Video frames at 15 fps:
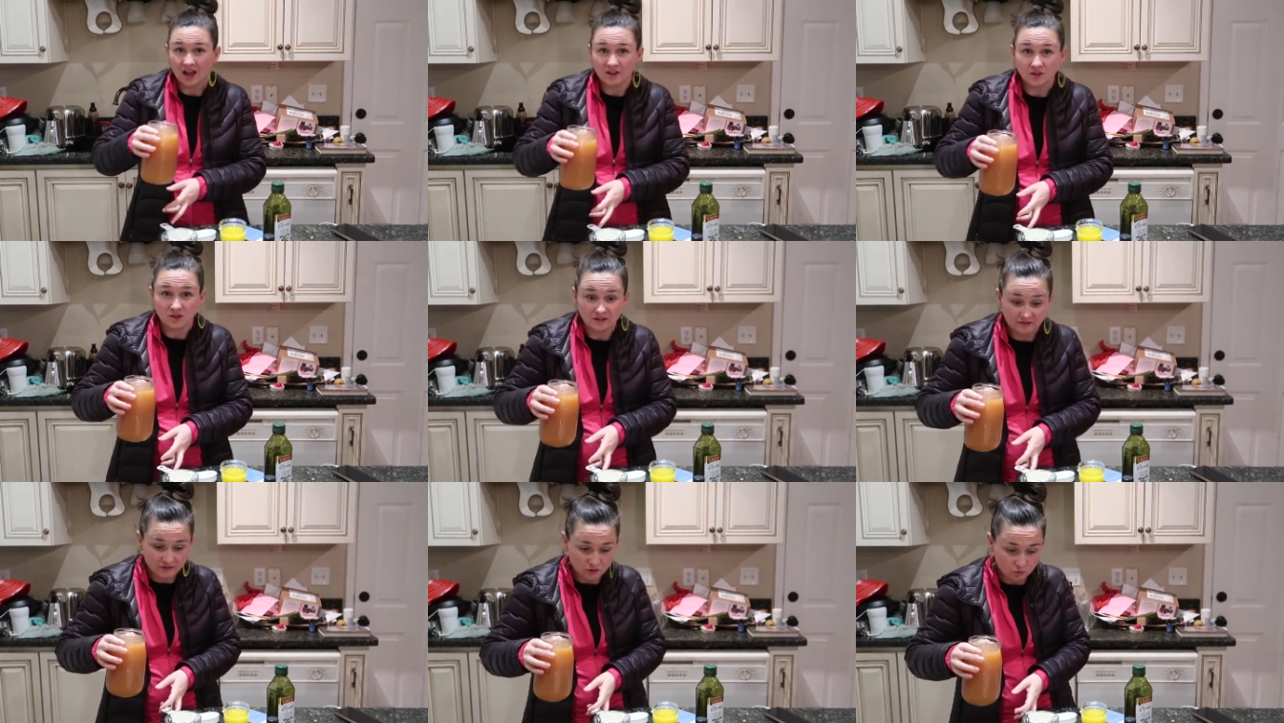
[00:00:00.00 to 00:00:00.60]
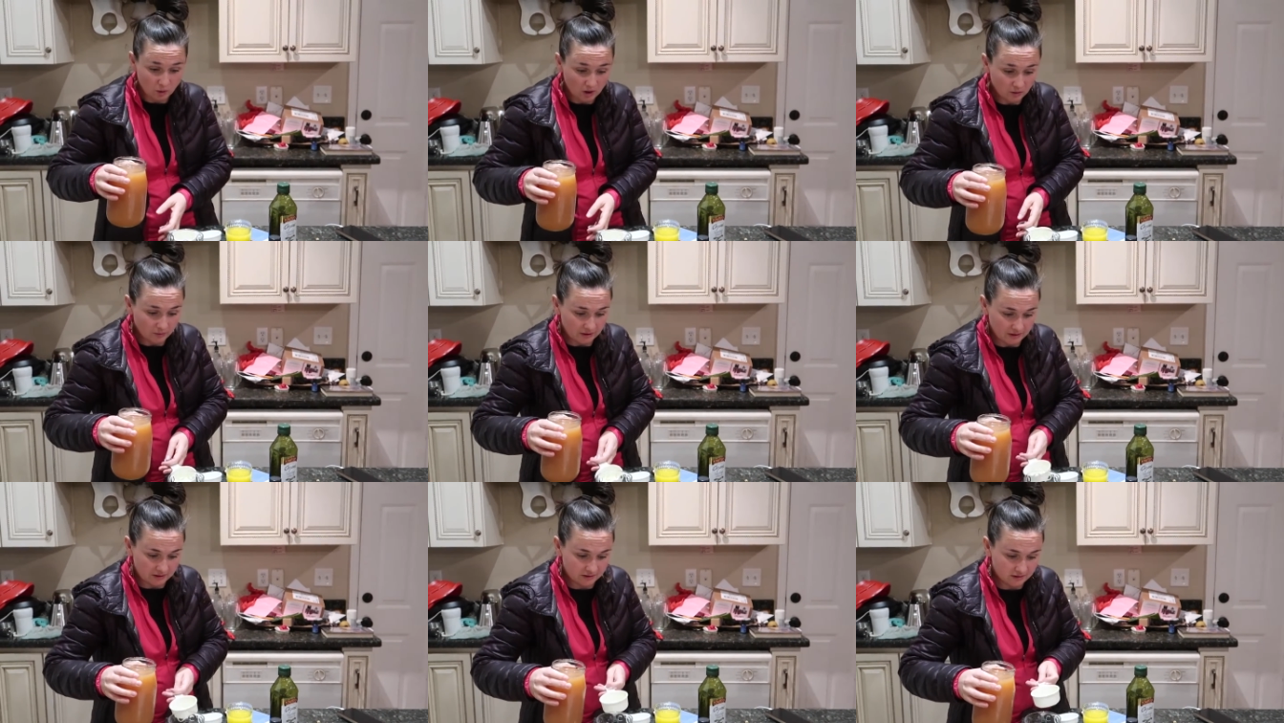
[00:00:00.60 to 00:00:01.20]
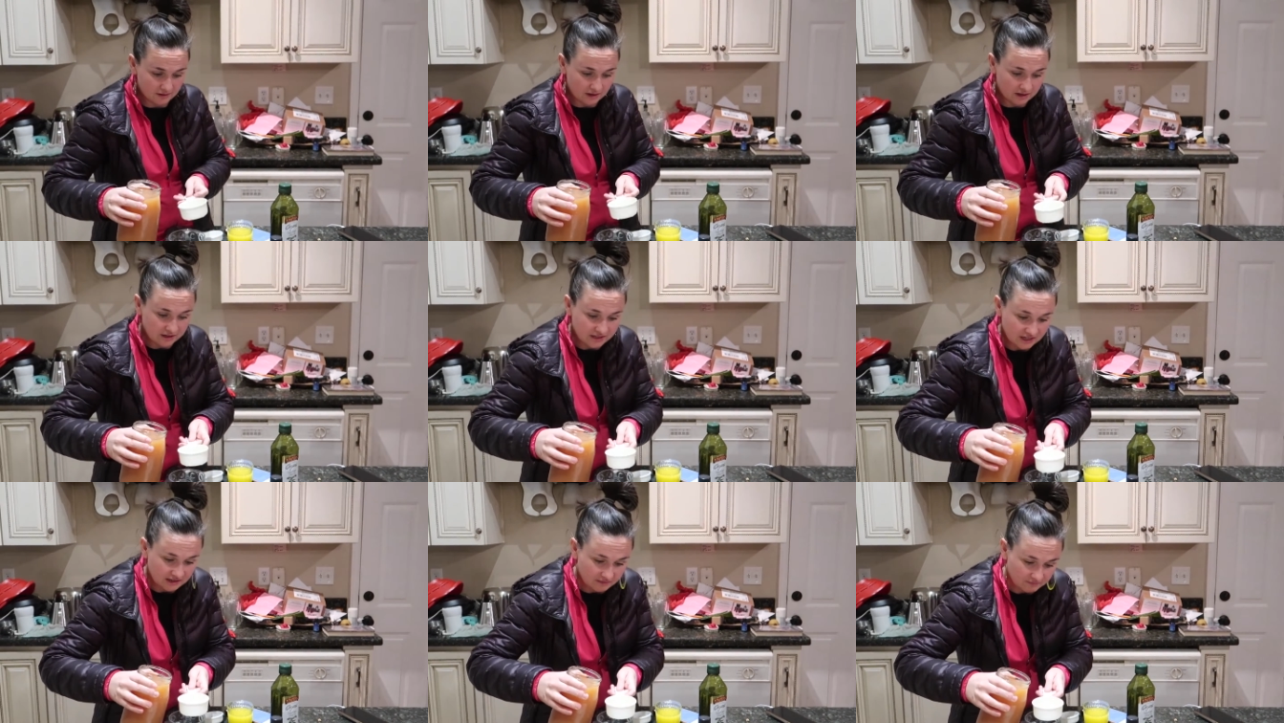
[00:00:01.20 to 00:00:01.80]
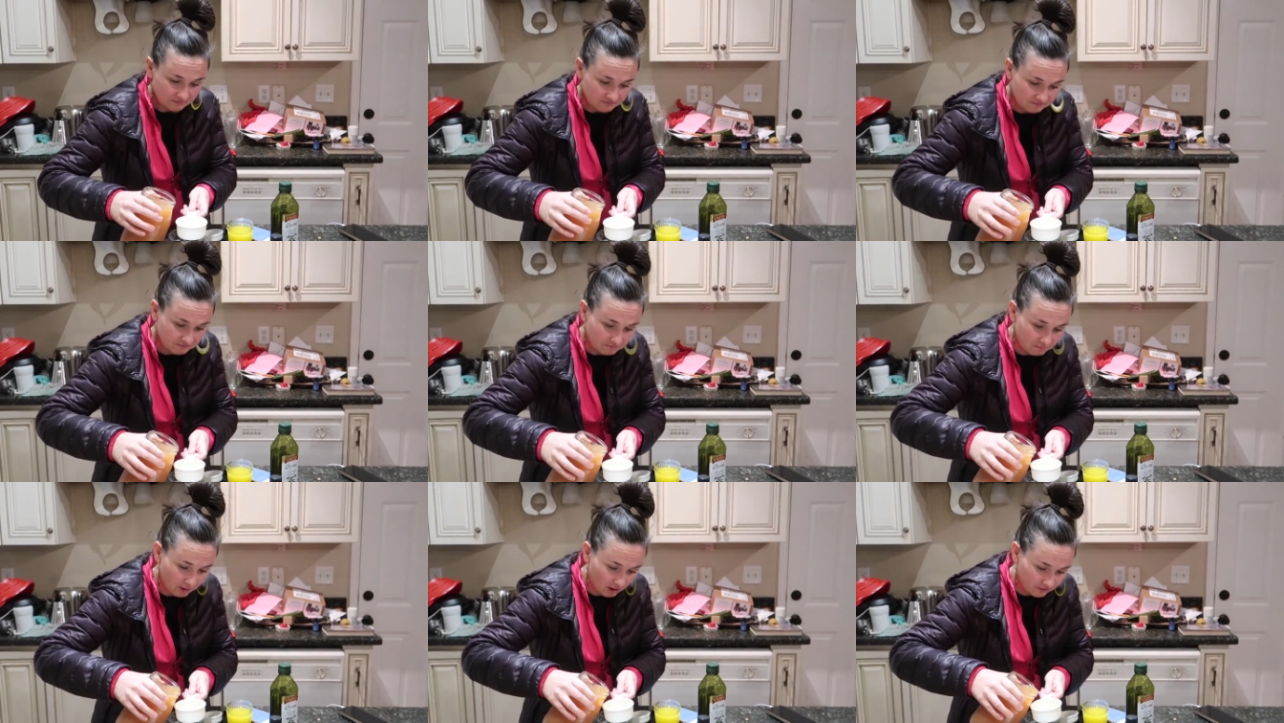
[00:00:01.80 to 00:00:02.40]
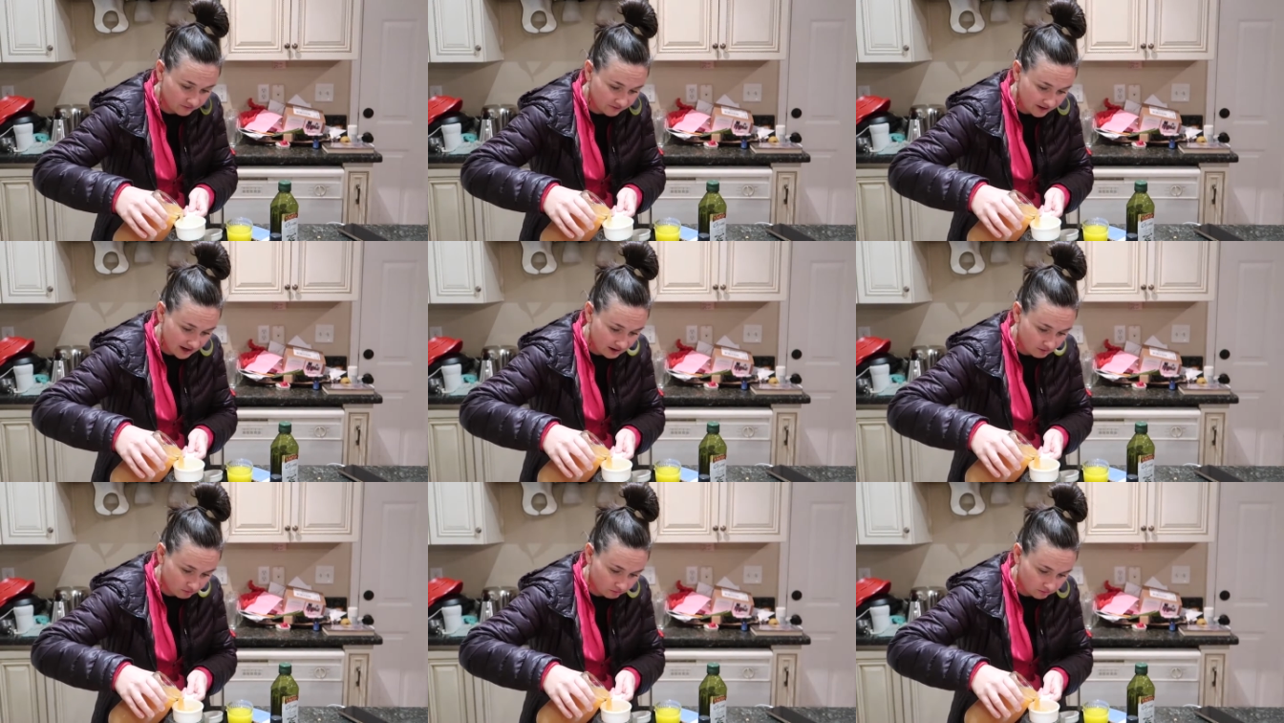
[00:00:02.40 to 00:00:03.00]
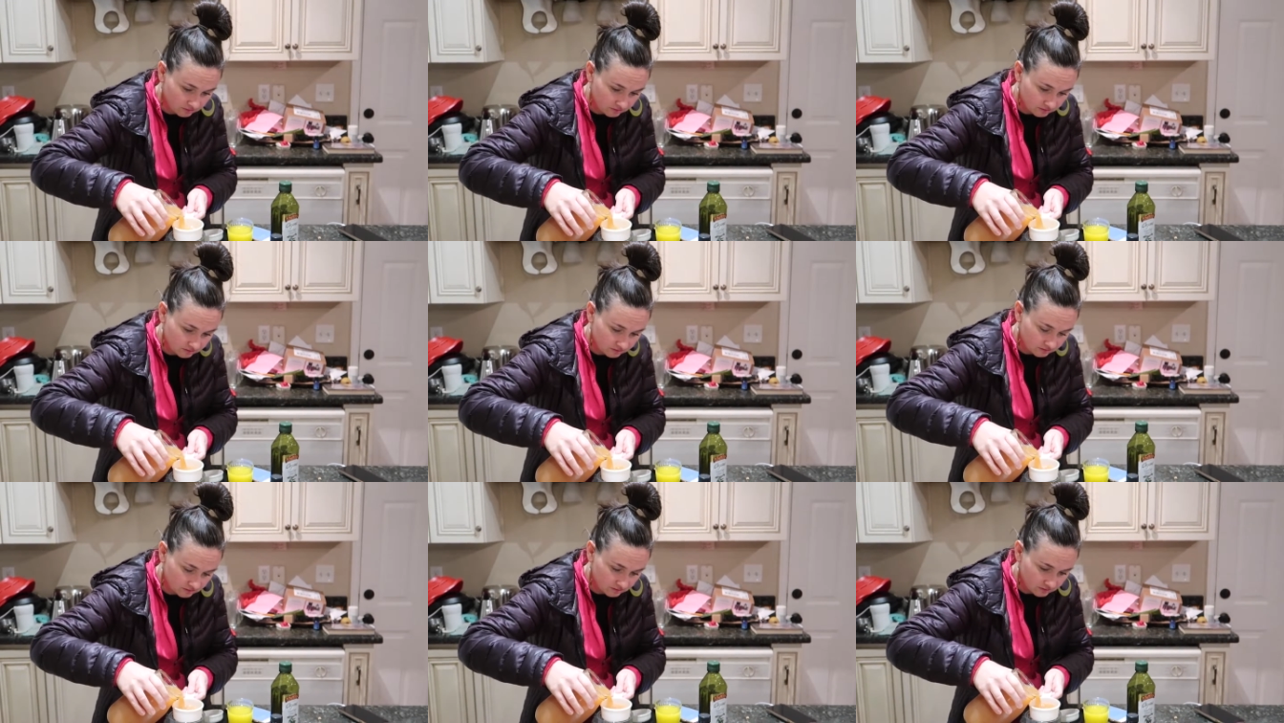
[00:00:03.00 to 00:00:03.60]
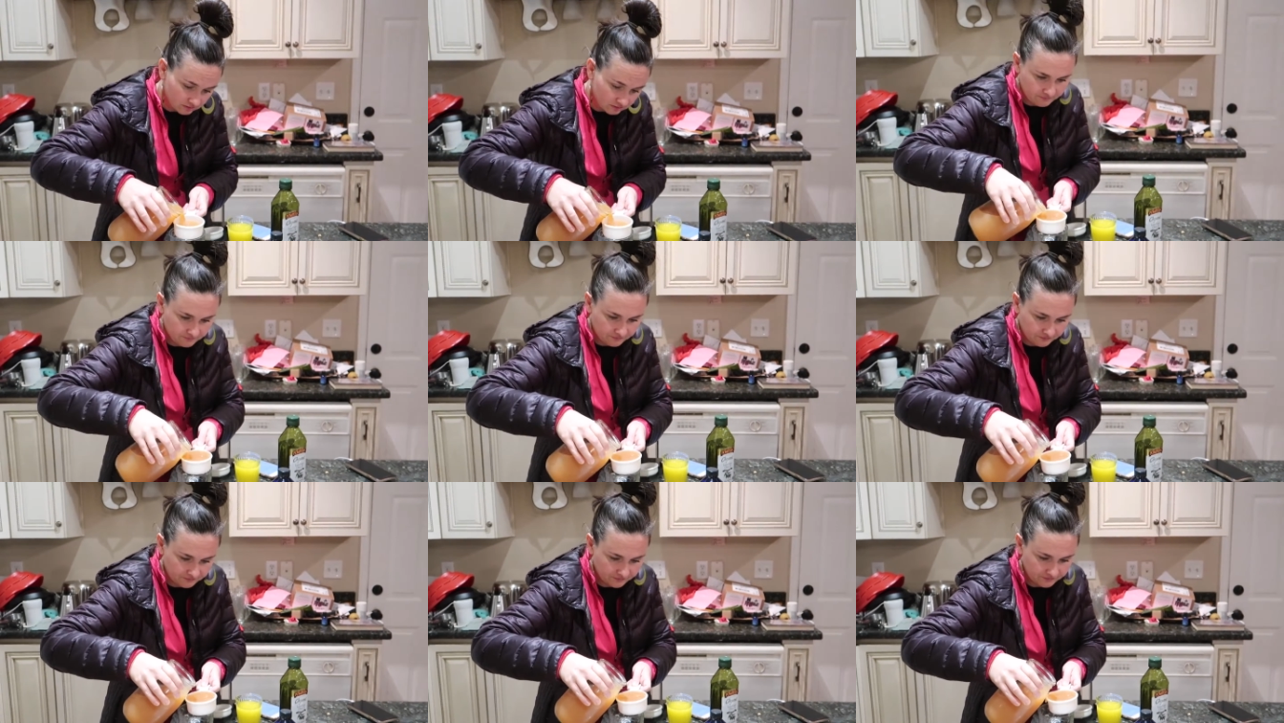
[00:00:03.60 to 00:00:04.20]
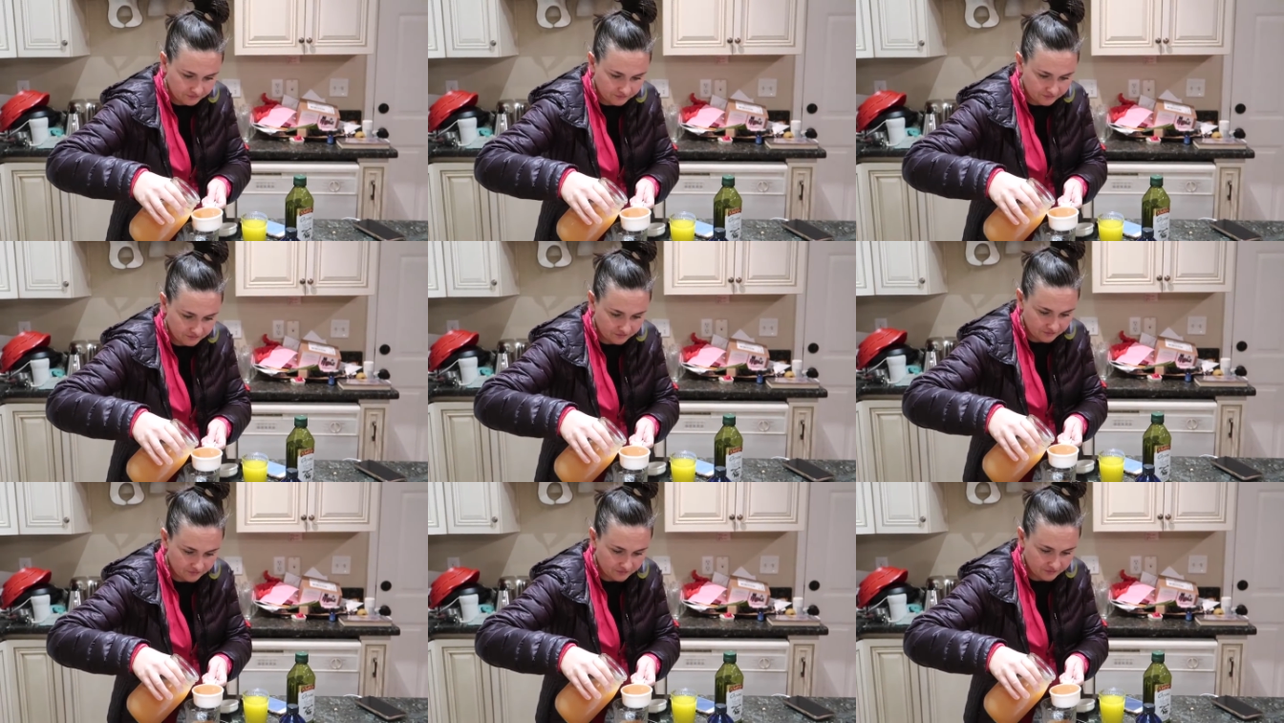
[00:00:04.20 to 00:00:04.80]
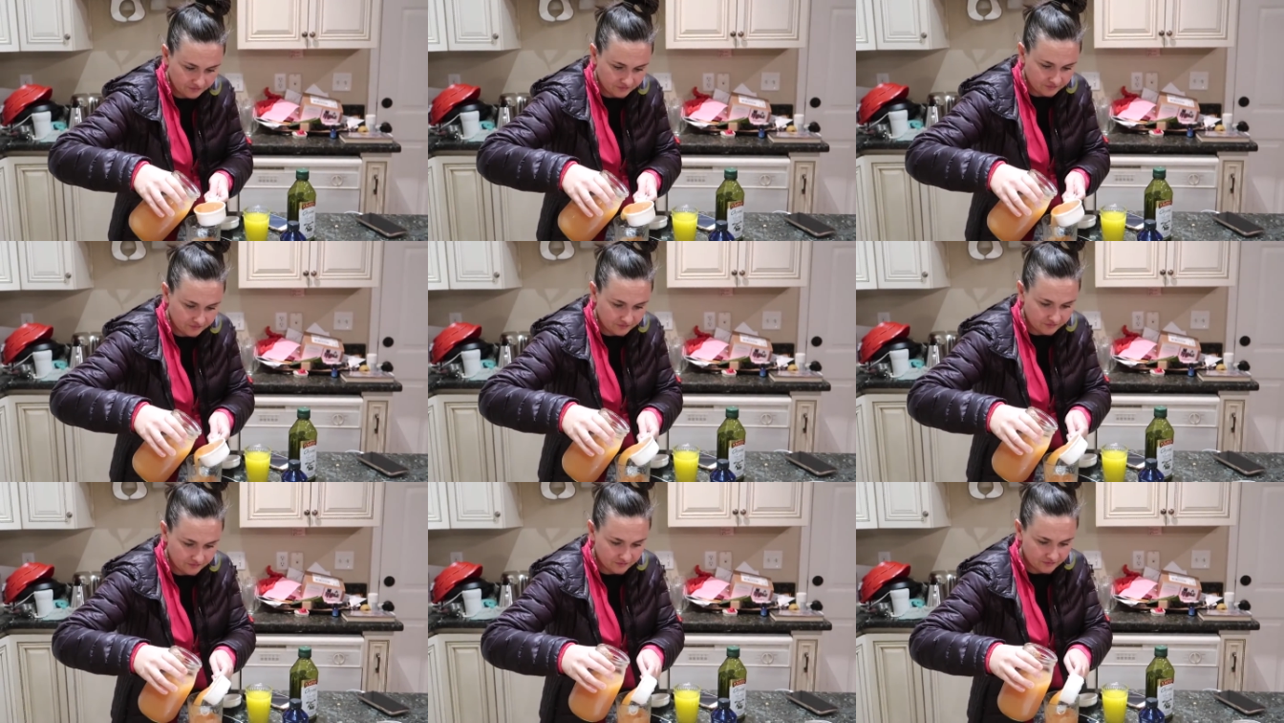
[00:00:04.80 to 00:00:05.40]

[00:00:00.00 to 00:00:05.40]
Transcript: I couldn't even swallow it. I just had to barf it out. Think you're gonna be able to do this one?